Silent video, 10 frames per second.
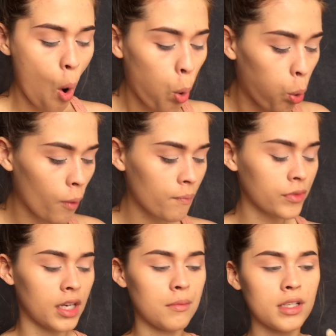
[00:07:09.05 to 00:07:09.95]

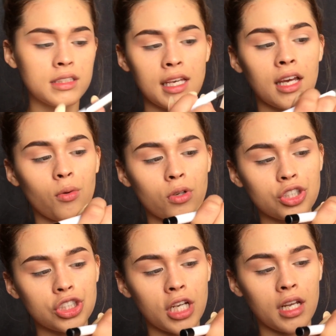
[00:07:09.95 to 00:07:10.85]
And I'm going to take that
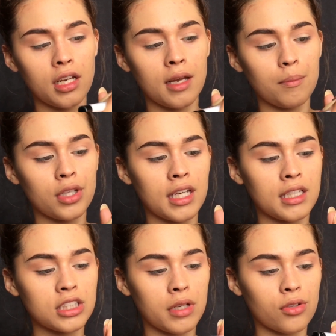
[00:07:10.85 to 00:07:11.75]
orange shade and put that
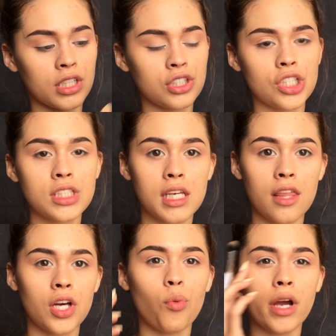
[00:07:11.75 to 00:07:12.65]
into my crease just to
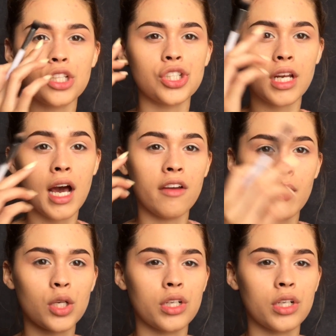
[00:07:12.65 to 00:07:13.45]
get that white shade out of my